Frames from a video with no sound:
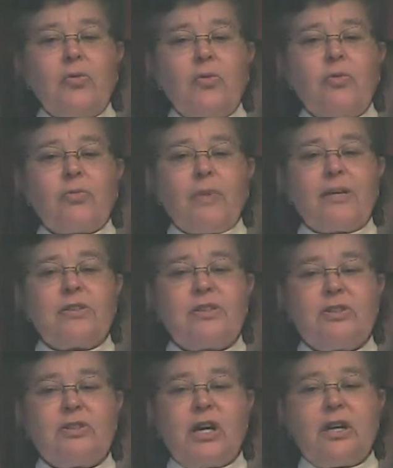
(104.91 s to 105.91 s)
With my
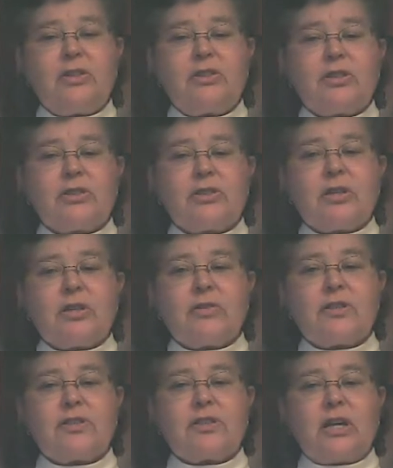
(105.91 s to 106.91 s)
suggestions,
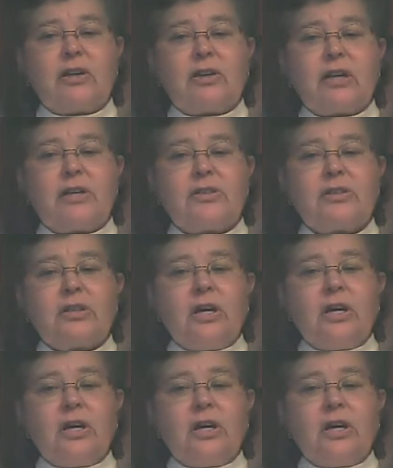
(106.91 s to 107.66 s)
the seller has